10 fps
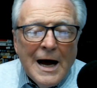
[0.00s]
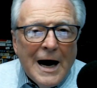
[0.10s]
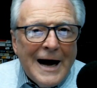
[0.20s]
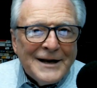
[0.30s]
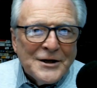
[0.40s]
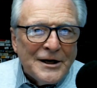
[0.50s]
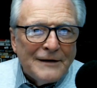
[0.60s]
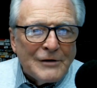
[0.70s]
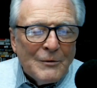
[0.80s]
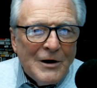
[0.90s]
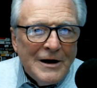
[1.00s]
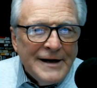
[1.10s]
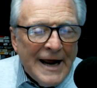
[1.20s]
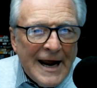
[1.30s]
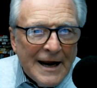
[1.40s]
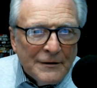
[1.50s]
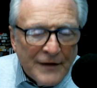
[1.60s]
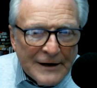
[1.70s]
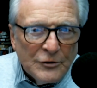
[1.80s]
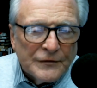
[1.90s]
Hi again, everyone, and
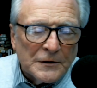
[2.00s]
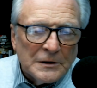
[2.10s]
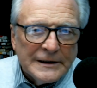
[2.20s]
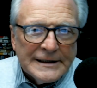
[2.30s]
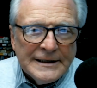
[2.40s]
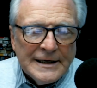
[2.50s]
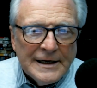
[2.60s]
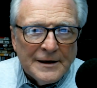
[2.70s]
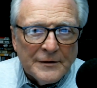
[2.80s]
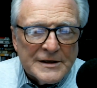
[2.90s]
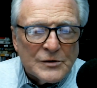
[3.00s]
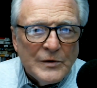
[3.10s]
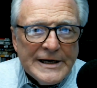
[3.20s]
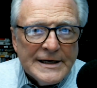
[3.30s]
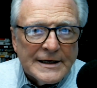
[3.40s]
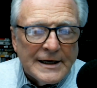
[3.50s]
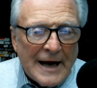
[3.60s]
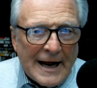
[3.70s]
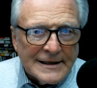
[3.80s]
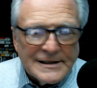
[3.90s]
thank you for clicking in. This week
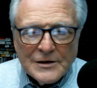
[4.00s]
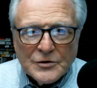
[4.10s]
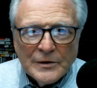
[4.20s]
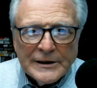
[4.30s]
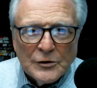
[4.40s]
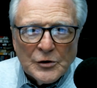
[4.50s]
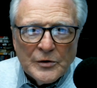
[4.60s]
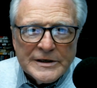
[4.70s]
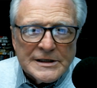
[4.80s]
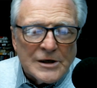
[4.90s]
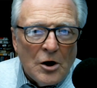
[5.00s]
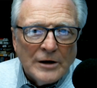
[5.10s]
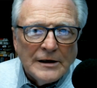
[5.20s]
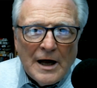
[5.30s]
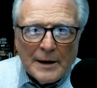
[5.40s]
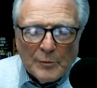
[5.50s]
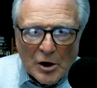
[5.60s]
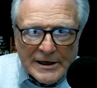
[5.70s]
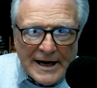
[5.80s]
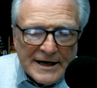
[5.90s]
at Central Illinois' Online
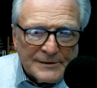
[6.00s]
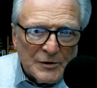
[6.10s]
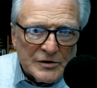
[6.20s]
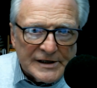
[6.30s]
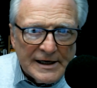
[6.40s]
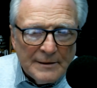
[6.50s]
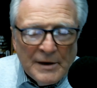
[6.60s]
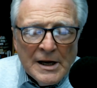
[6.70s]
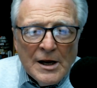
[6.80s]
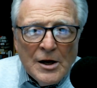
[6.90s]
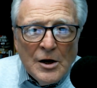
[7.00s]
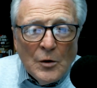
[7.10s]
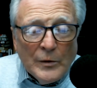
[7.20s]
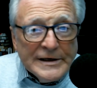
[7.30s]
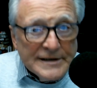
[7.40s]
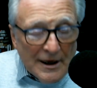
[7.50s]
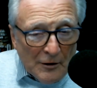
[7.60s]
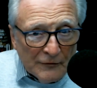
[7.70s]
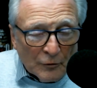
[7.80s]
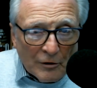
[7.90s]
Broadcast Museum, we
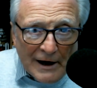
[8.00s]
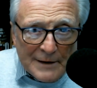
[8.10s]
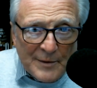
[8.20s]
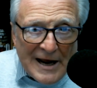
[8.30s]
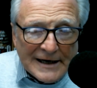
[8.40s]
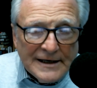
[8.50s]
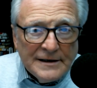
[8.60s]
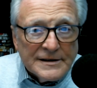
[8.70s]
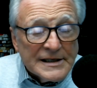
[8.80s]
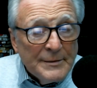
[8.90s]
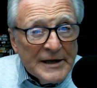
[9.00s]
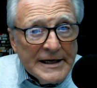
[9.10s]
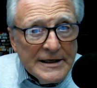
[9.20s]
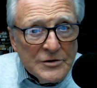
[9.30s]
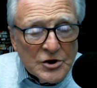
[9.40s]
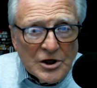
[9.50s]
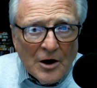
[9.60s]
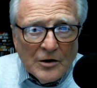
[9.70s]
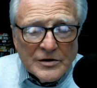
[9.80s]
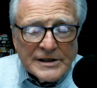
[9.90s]
delve right back into some of the kids'
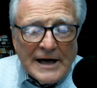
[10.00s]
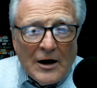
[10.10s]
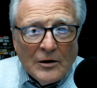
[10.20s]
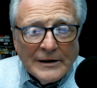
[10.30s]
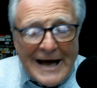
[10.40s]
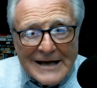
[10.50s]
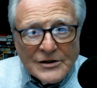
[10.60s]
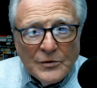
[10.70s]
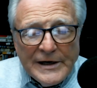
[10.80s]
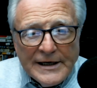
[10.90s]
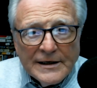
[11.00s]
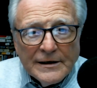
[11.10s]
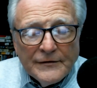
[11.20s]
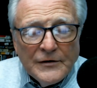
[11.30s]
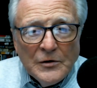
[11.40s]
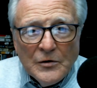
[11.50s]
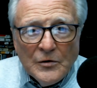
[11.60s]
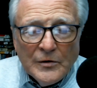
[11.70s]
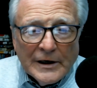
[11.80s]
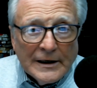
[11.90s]
shows. Now, last week, if
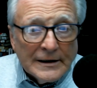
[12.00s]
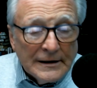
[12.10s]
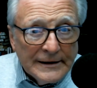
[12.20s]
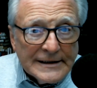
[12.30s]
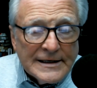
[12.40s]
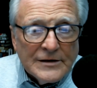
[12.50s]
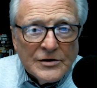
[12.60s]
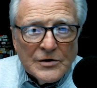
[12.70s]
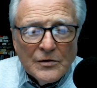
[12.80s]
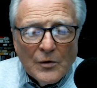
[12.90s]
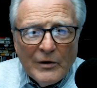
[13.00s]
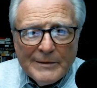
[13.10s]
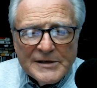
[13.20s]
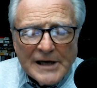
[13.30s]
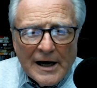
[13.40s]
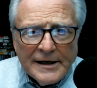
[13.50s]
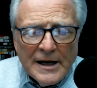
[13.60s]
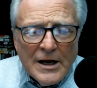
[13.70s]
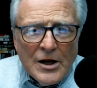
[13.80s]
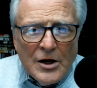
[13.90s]
you uh, clicked into the website,
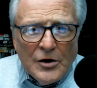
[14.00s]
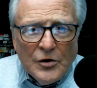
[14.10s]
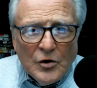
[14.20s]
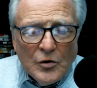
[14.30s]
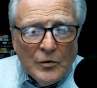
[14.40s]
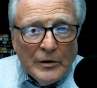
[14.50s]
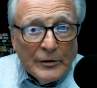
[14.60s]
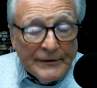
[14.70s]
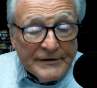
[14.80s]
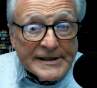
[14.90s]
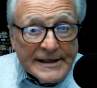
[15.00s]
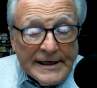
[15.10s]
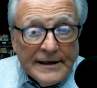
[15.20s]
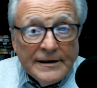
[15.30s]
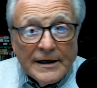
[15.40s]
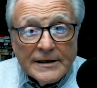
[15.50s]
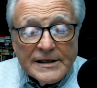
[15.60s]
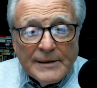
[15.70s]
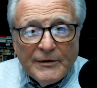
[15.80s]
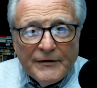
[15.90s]
you would have seen uh,
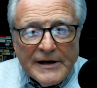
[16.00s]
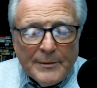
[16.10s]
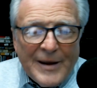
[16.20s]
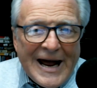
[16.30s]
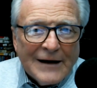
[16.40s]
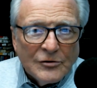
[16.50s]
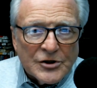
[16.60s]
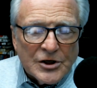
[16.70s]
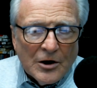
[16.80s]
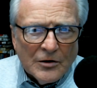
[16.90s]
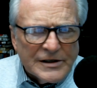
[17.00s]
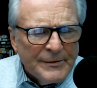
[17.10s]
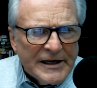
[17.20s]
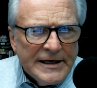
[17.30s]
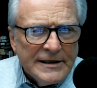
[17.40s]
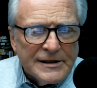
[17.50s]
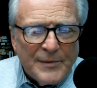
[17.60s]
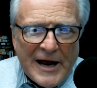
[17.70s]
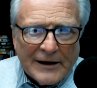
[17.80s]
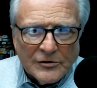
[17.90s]
some of the panel shows, some of the kids'
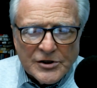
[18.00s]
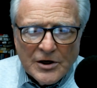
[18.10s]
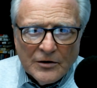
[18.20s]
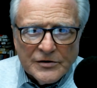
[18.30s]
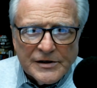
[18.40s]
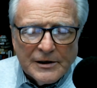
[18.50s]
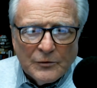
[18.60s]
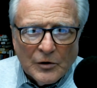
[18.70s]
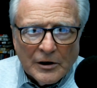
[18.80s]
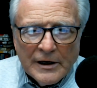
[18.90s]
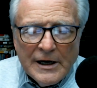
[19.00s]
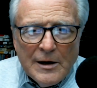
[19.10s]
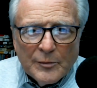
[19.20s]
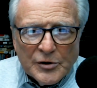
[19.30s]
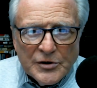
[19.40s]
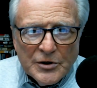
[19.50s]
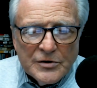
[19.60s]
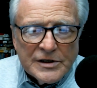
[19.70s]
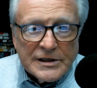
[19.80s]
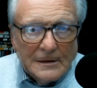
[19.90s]
panel shows that were
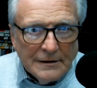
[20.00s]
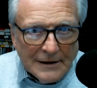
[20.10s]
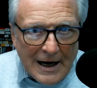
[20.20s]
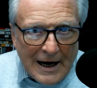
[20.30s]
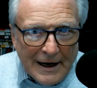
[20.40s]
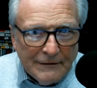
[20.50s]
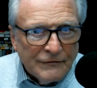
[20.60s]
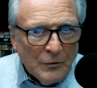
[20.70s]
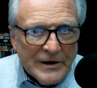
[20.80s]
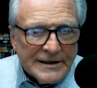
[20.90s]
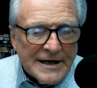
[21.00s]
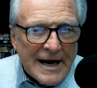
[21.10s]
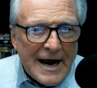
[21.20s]
produced live weekday